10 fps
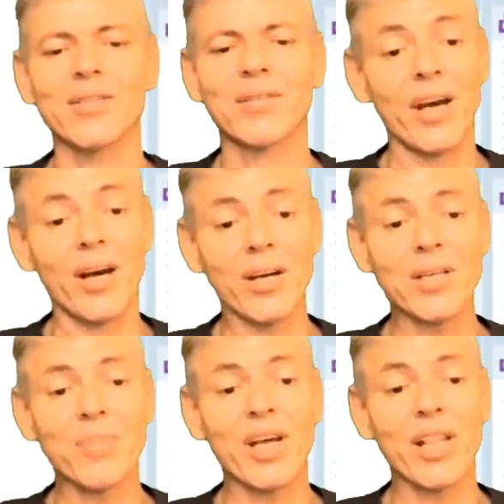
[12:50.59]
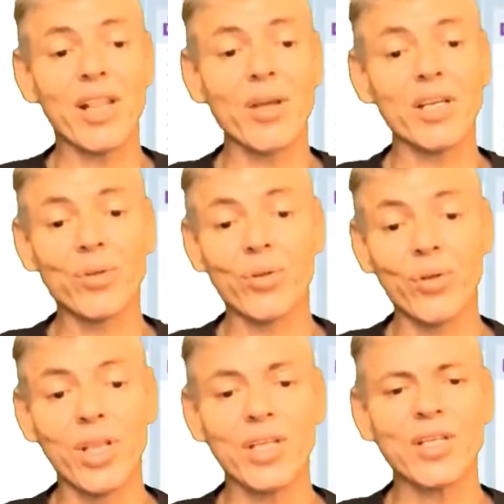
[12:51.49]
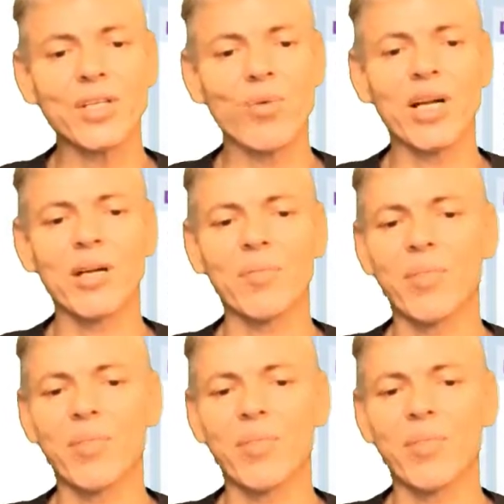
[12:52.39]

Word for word: There are some other ways to do this as well,